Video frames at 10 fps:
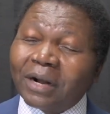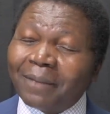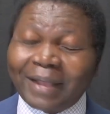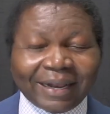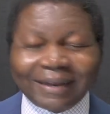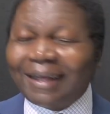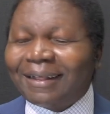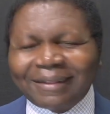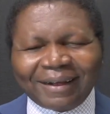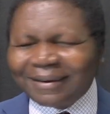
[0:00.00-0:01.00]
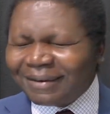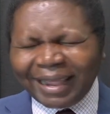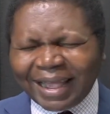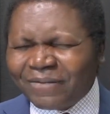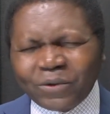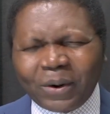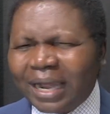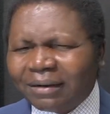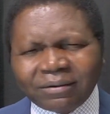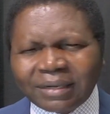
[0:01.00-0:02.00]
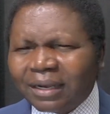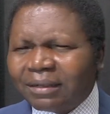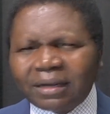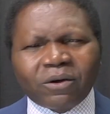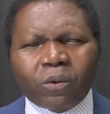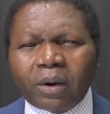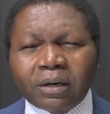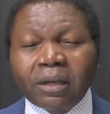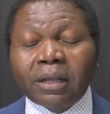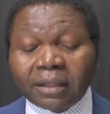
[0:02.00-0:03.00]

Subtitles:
I'm like, no, they have no idea. They don't want it.